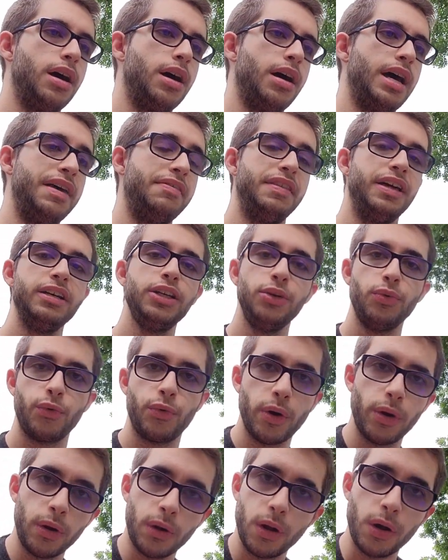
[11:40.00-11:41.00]
And then you
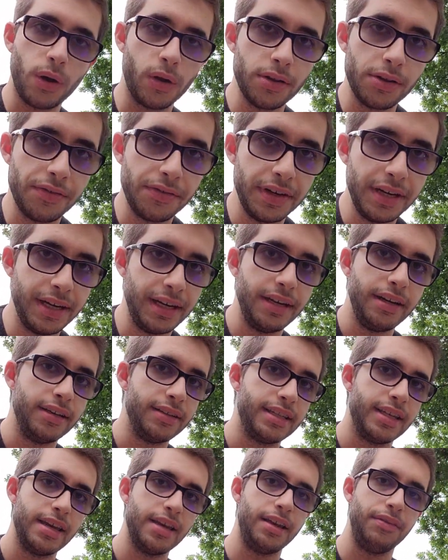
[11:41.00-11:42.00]
roll all of it
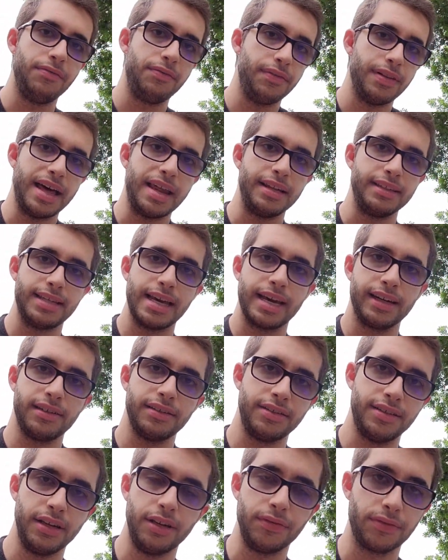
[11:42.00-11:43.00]
in flat attack
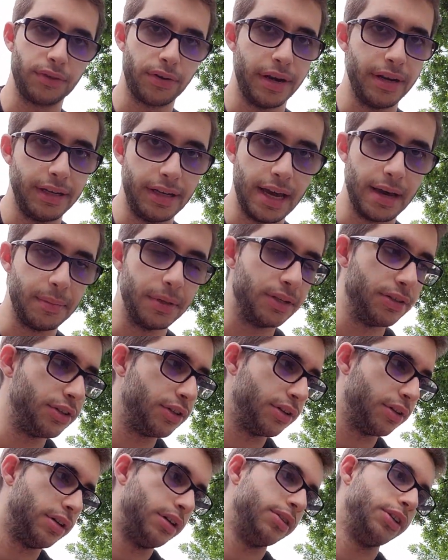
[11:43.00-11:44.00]
instead of crit
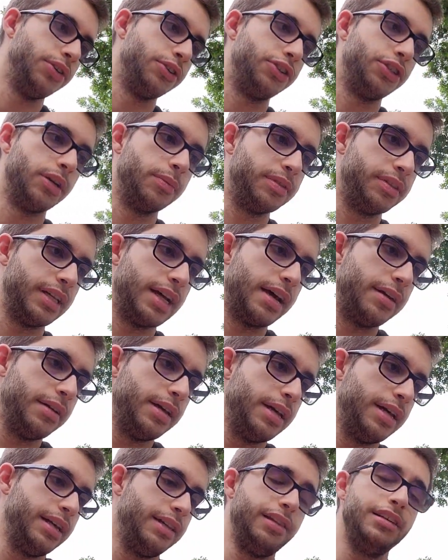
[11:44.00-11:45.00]
damage on your substat.
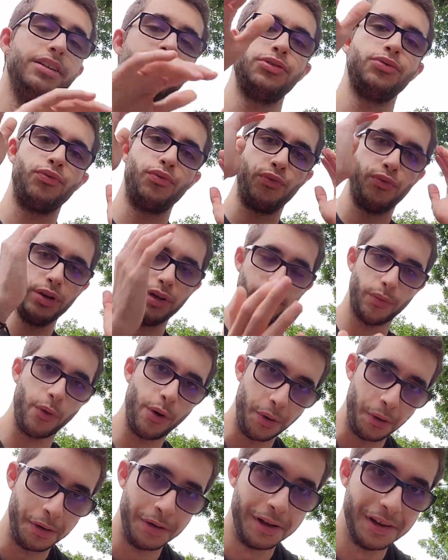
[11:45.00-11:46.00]
Let us
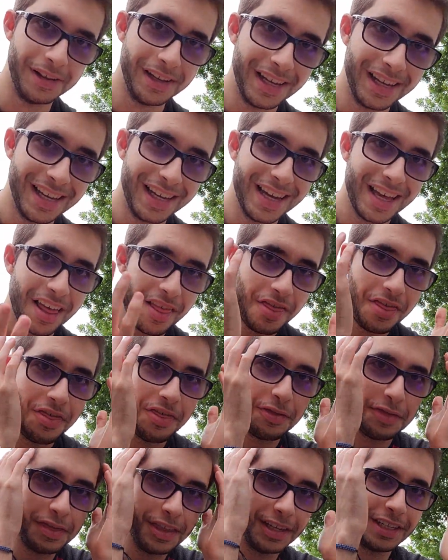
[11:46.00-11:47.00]
re-roll
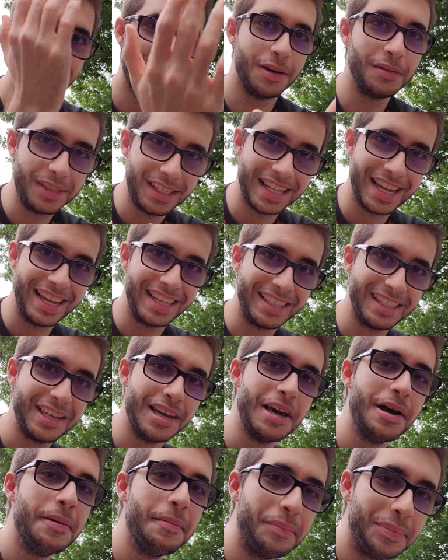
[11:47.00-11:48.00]
the substats,
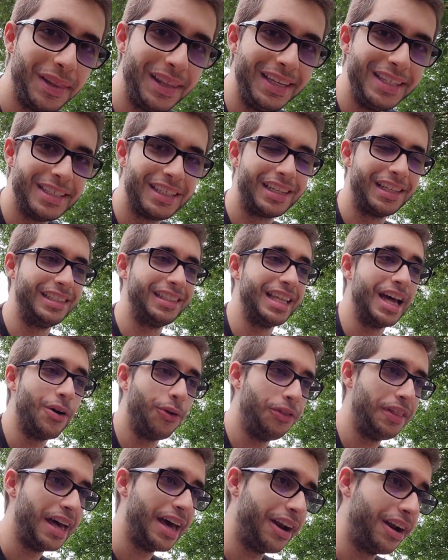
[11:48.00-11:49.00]
please, because
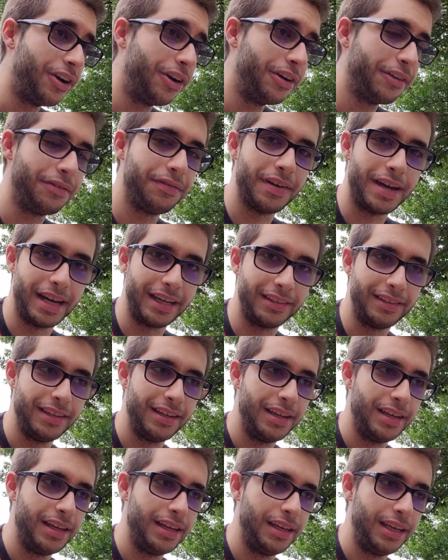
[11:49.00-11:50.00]
now that artifact,
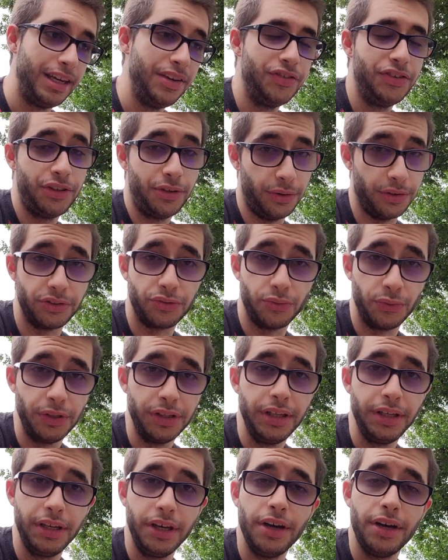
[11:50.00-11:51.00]
even though it's
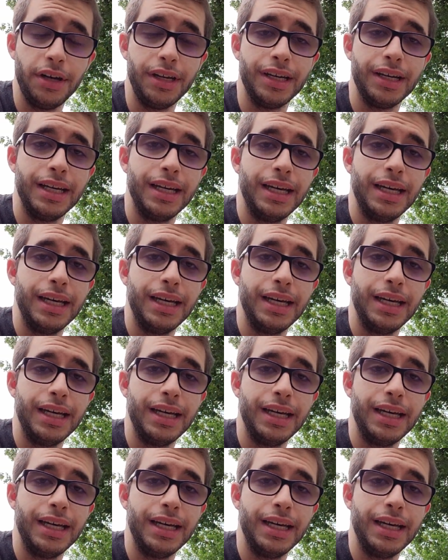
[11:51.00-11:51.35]
really good,